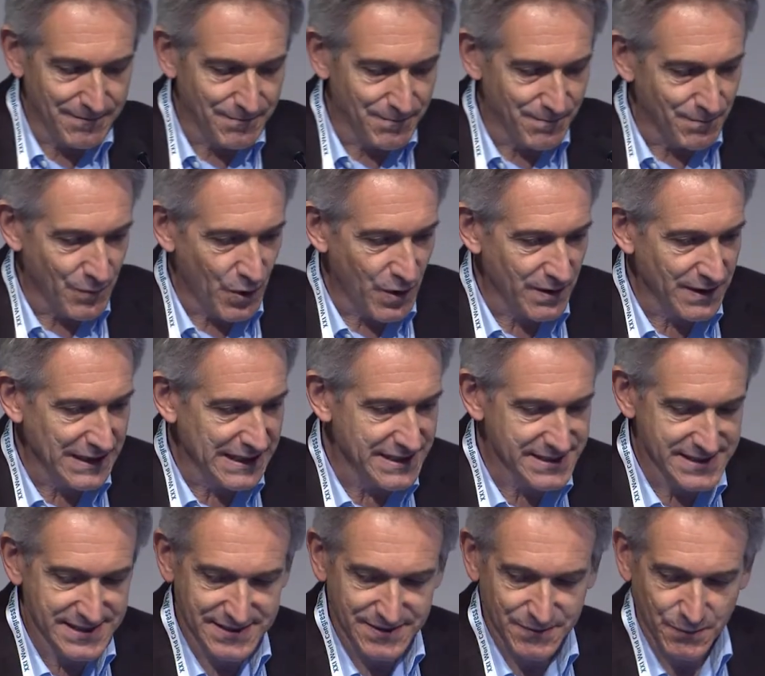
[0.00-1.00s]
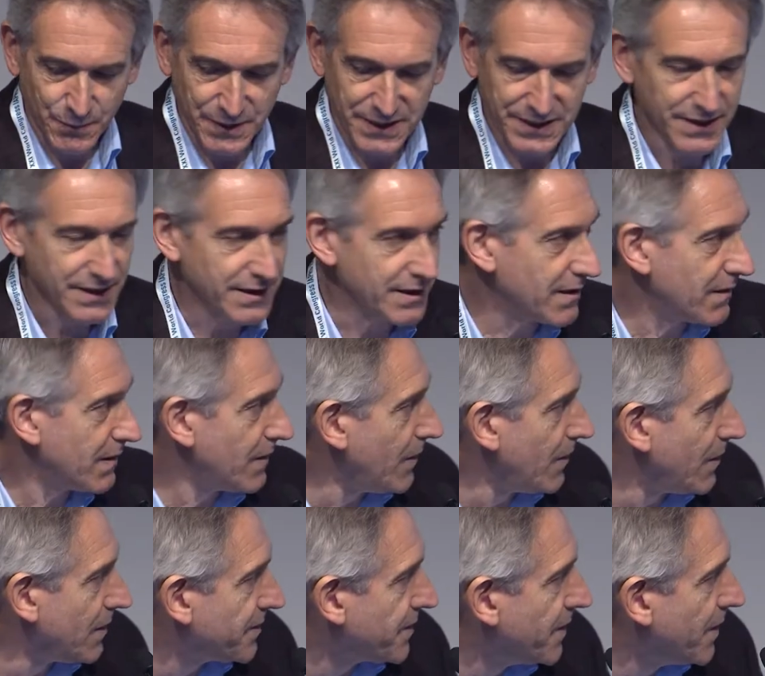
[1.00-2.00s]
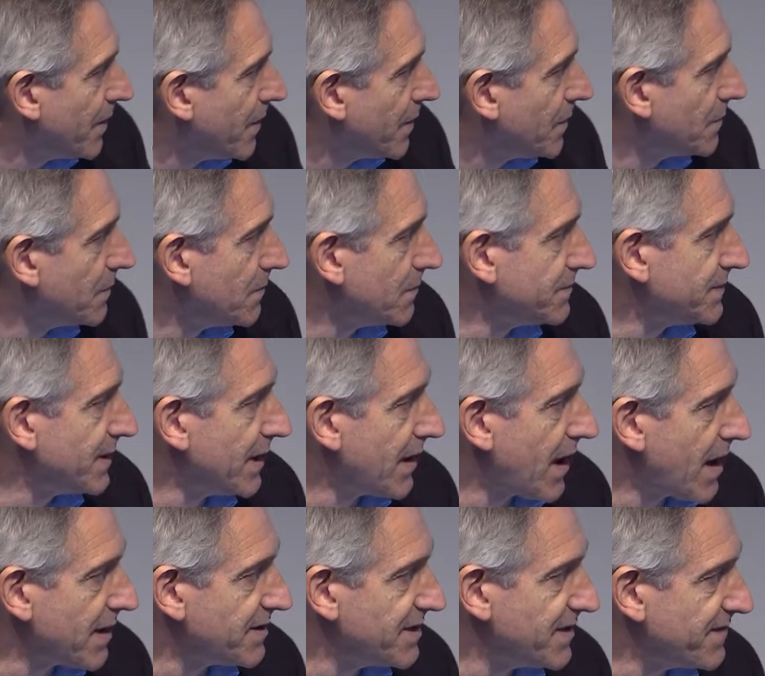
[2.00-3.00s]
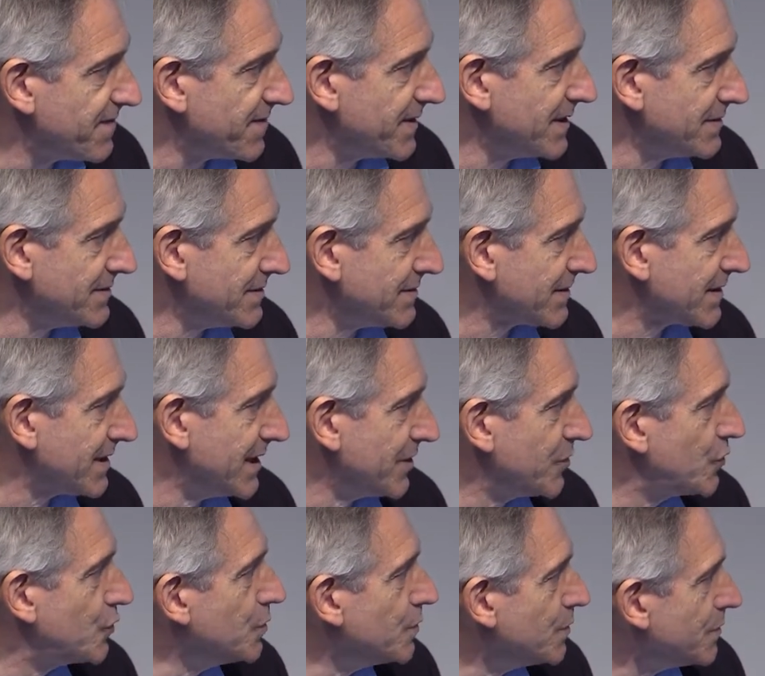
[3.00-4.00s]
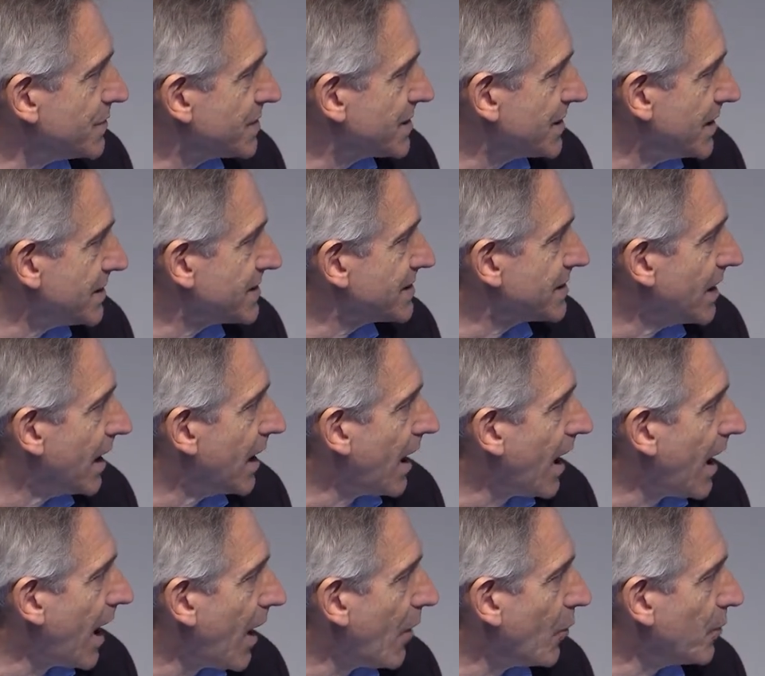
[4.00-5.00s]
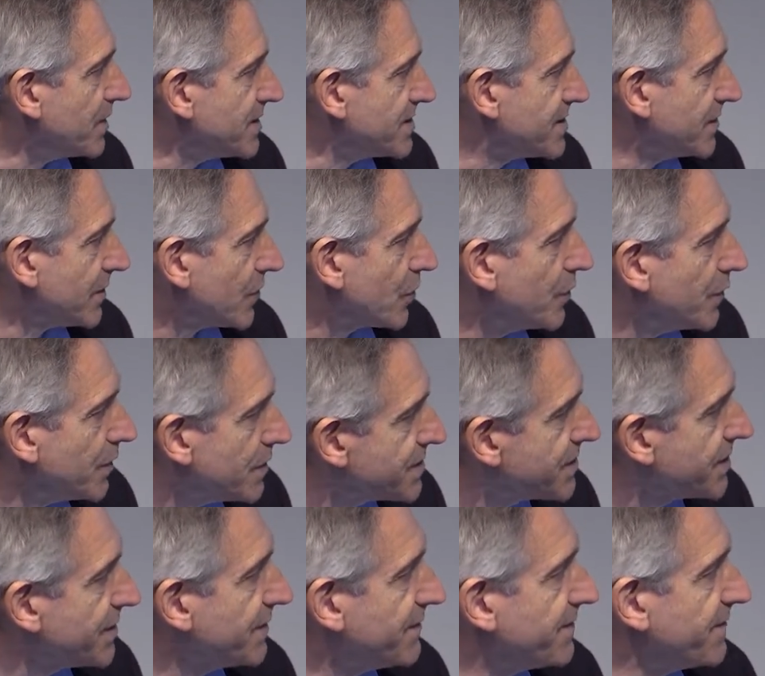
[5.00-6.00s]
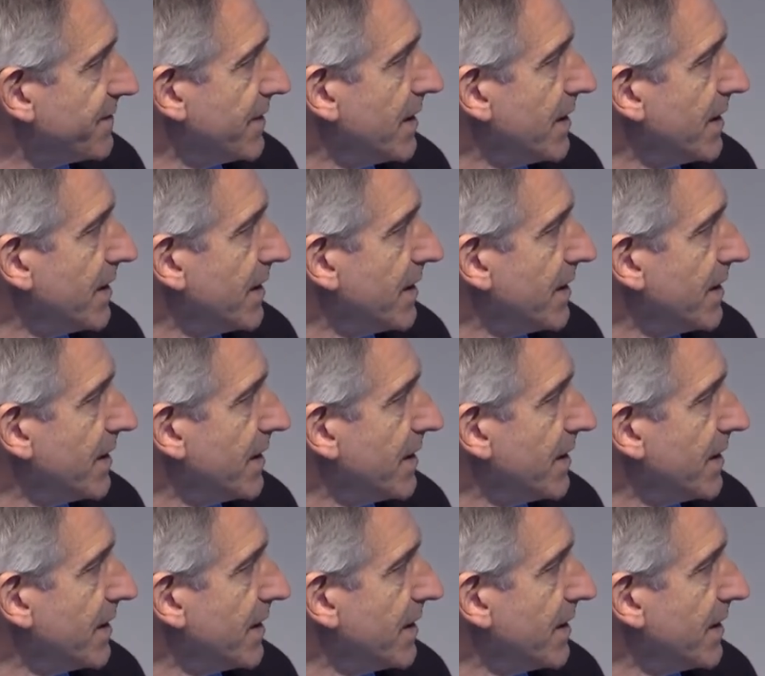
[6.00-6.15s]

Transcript: more or less we all know there are different cartoons as how is the course of